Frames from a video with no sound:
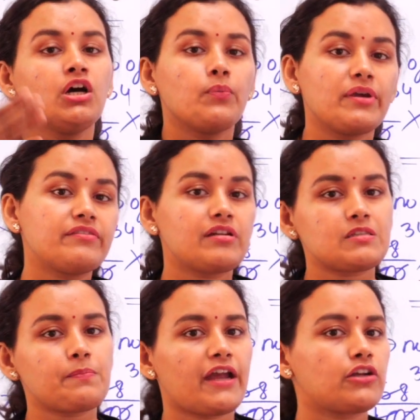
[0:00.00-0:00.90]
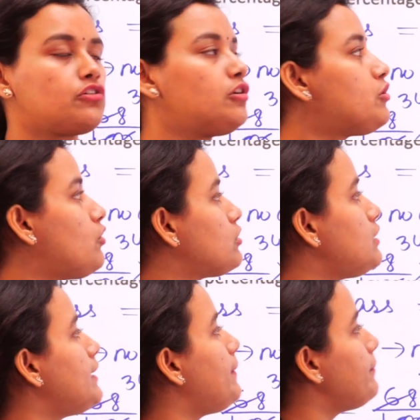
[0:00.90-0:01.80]
with respect to the
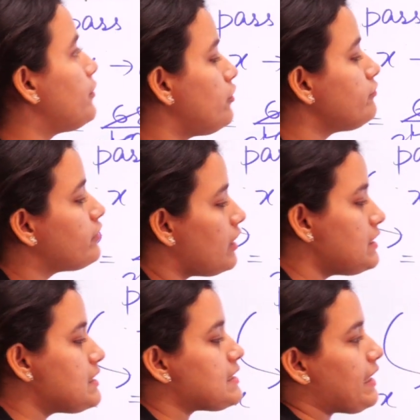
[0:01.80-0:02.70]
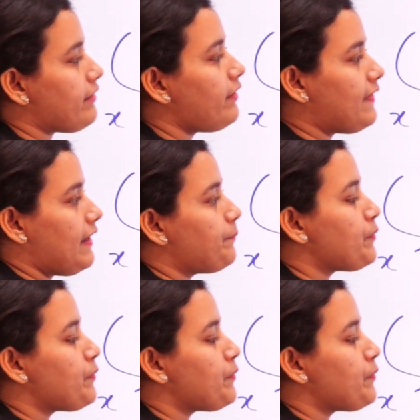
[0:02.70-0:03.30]
total number of girls that are there.